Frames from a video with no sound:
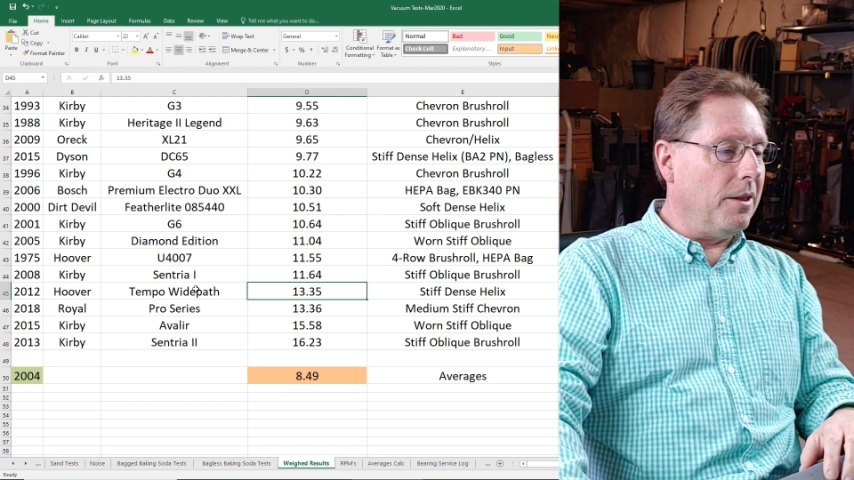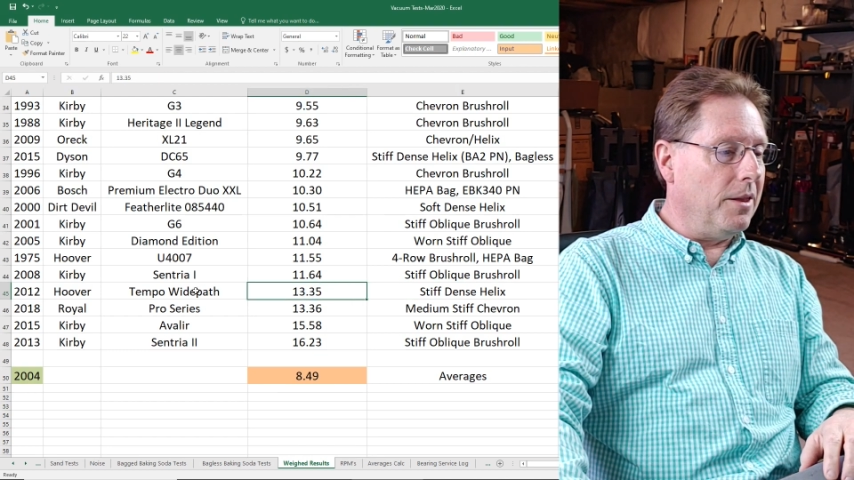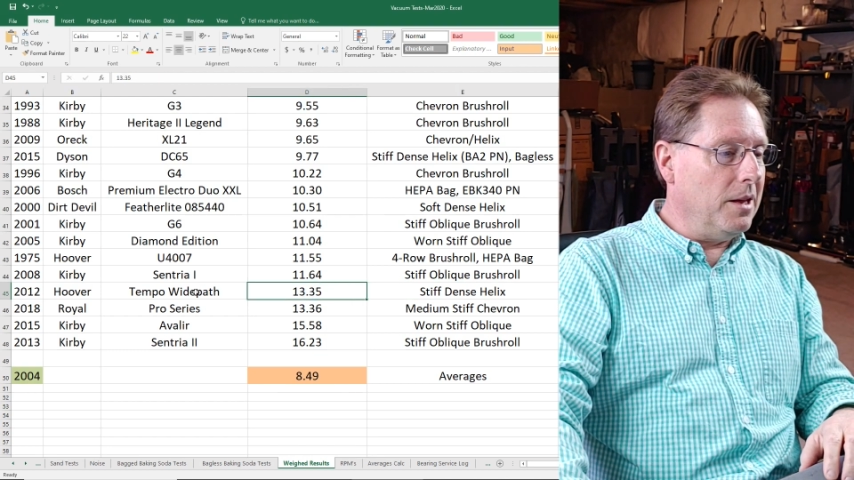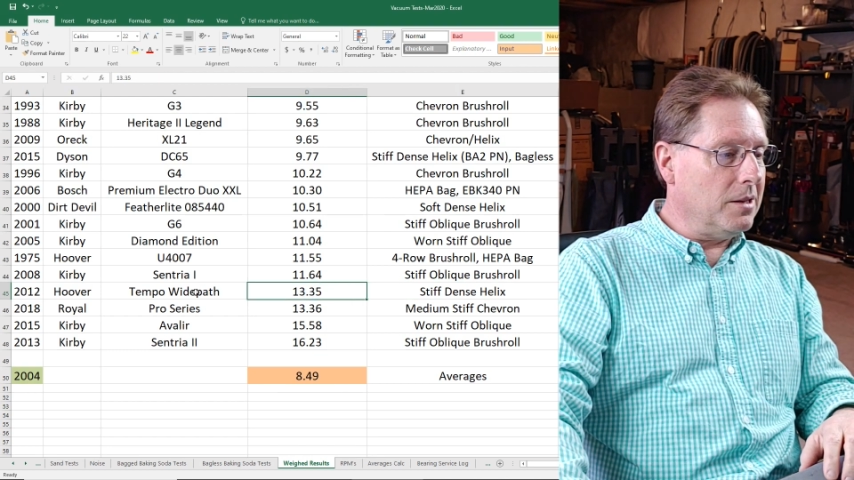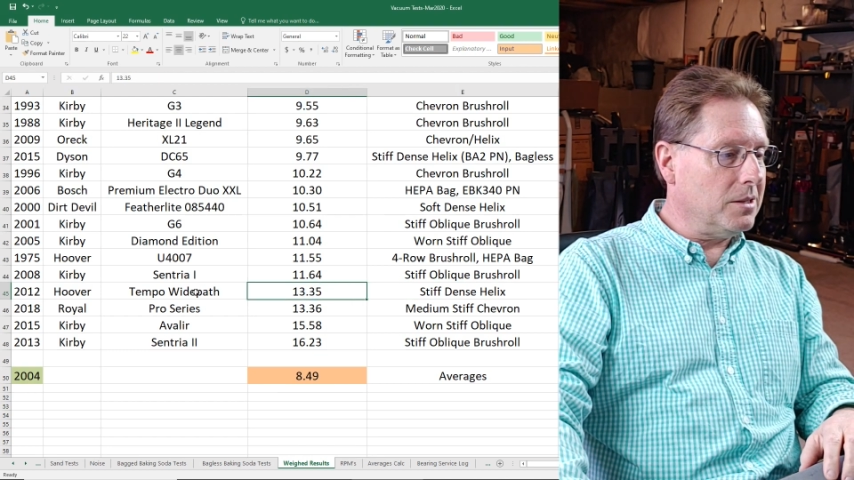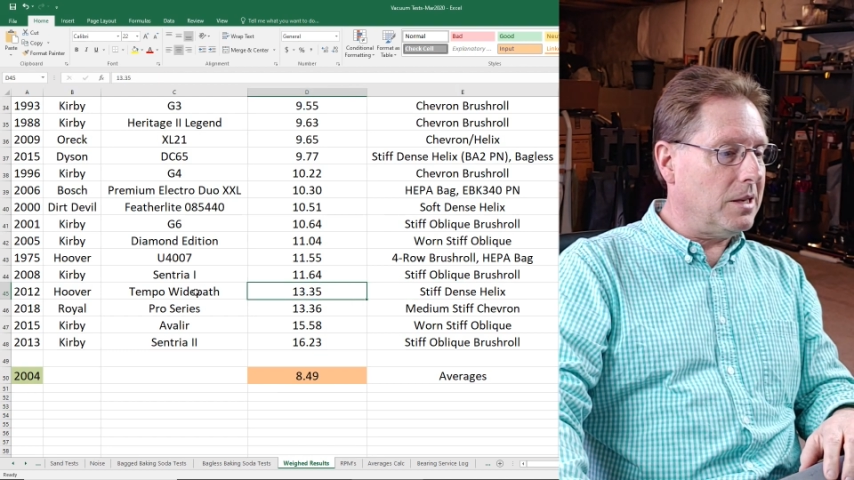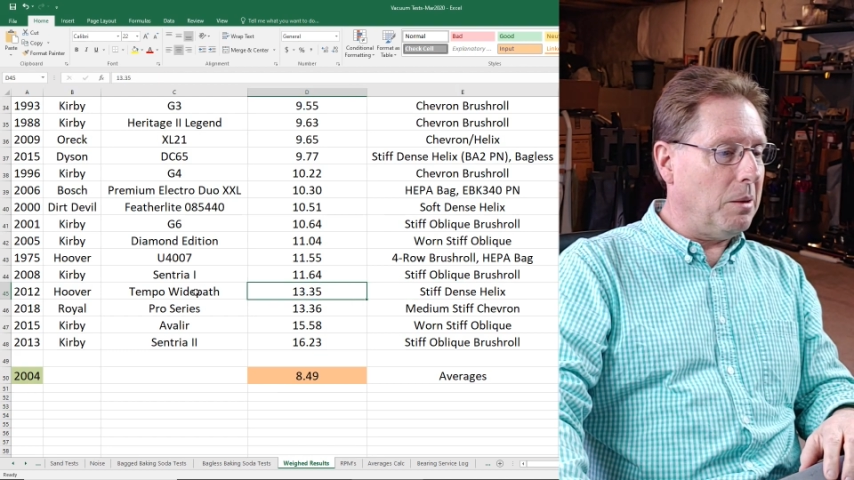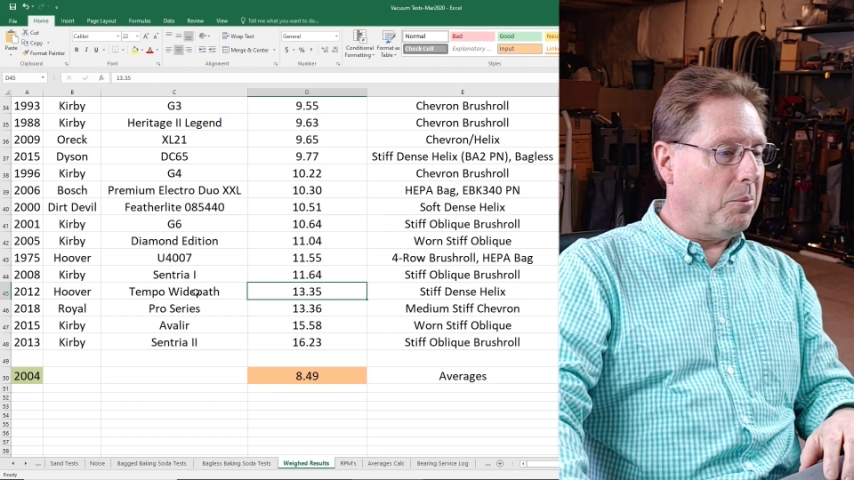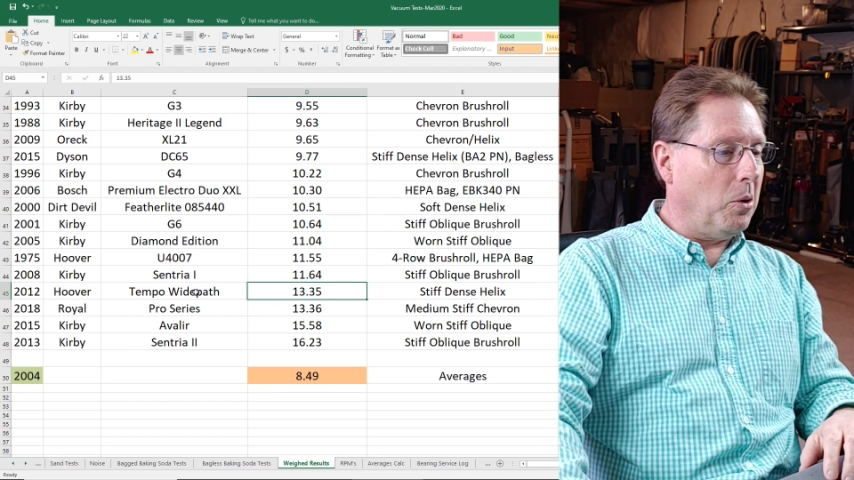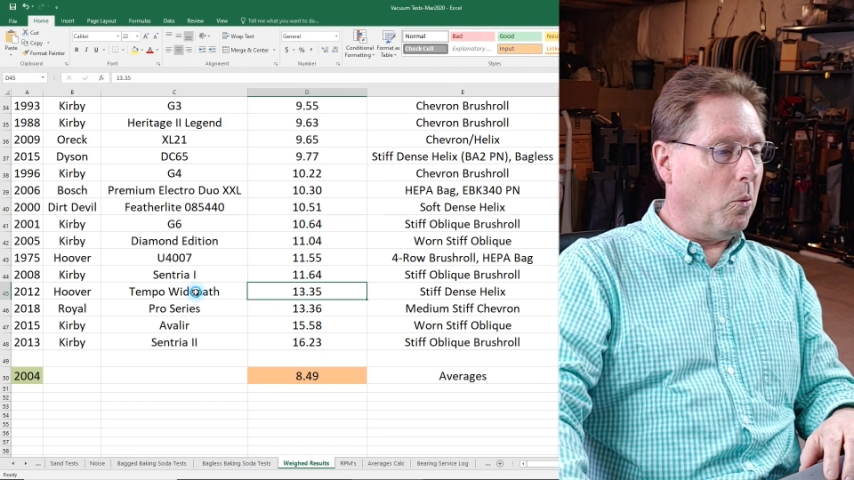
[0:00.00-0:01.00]
this
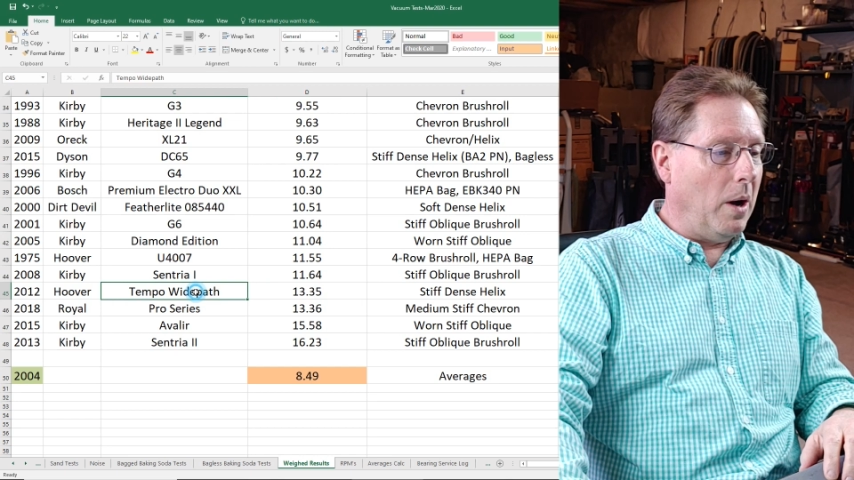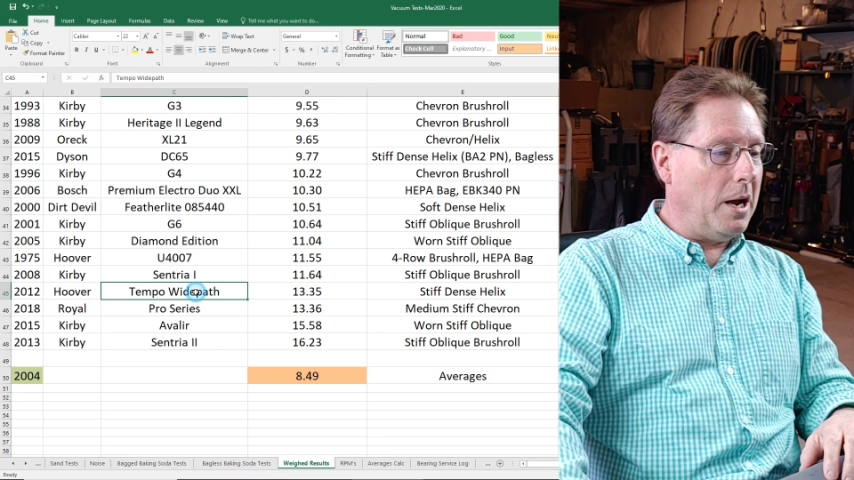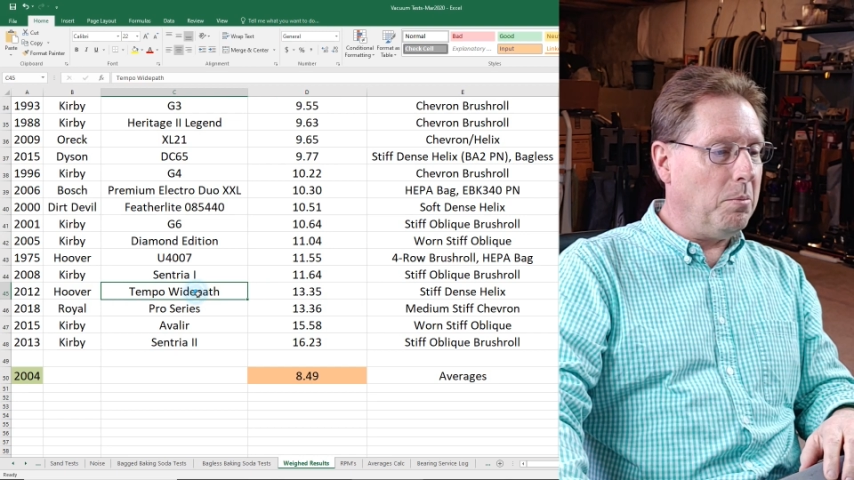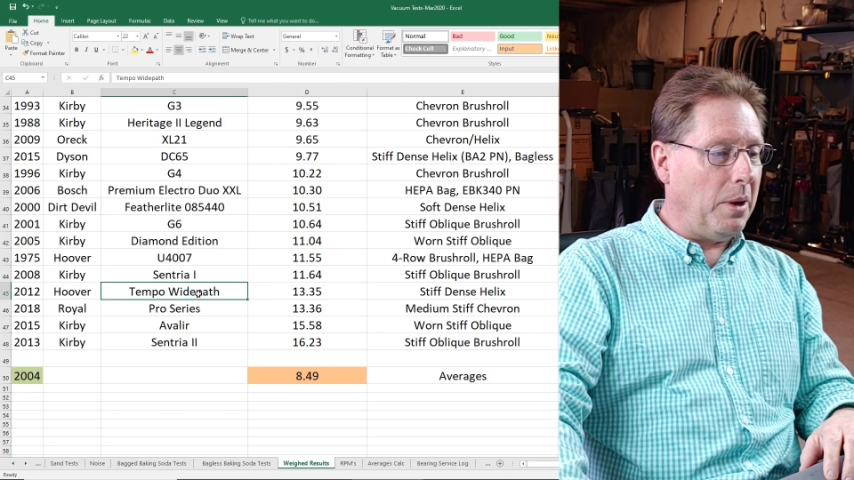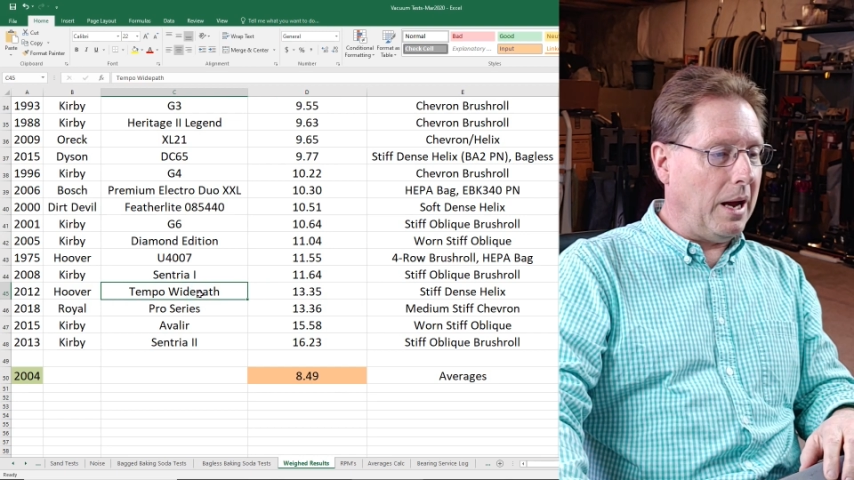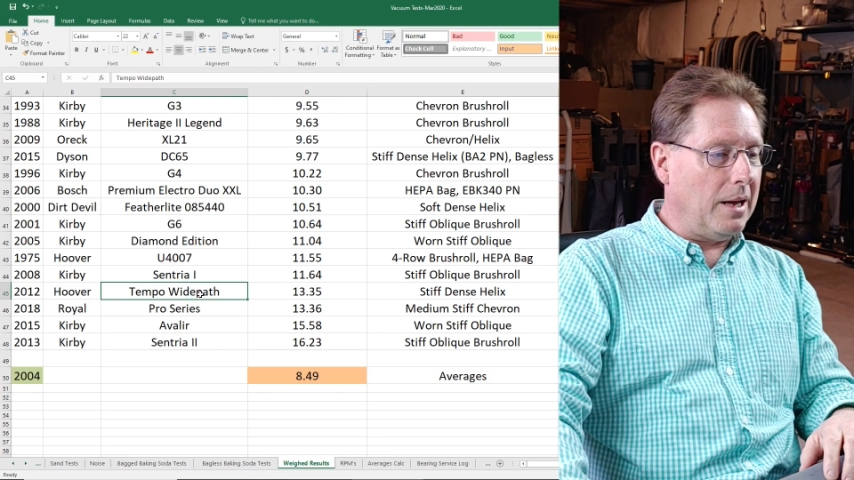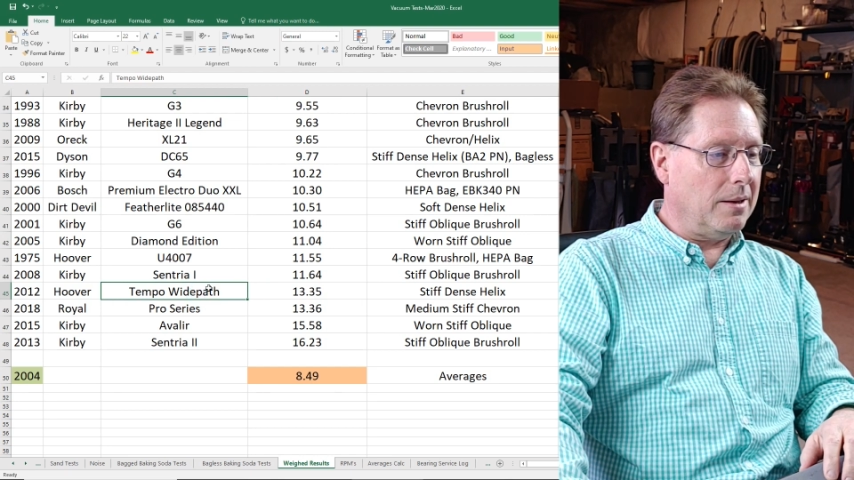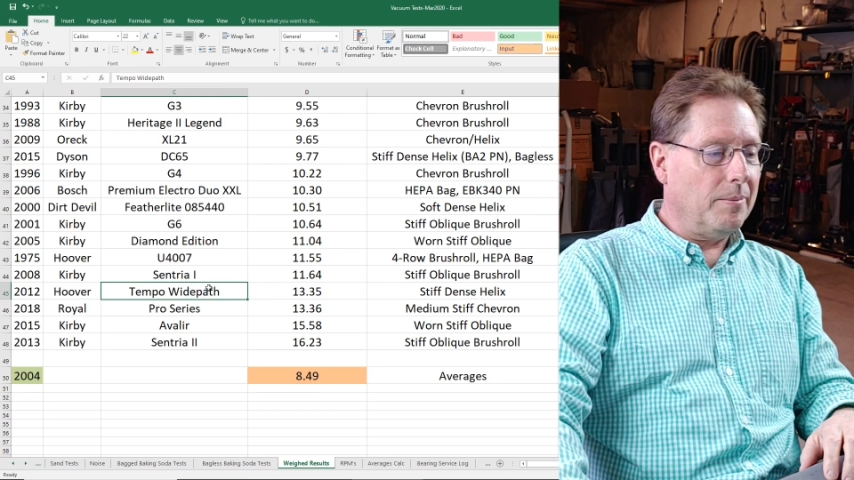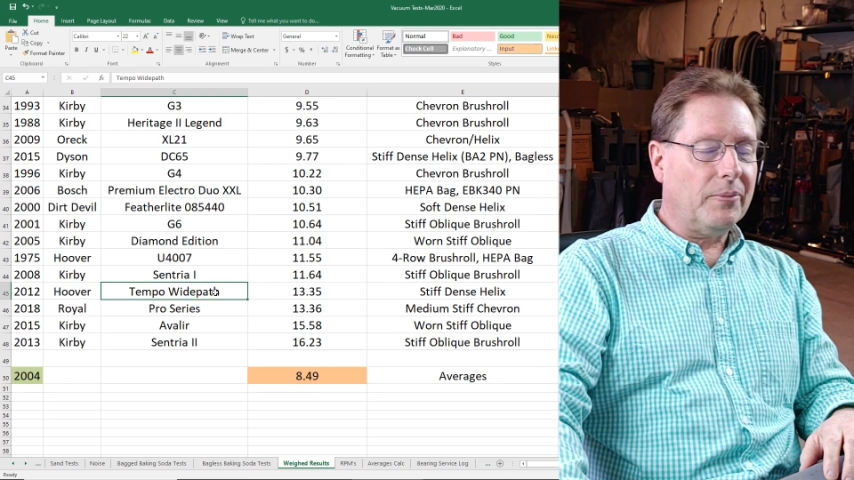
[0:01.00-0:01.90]
Tempo wide path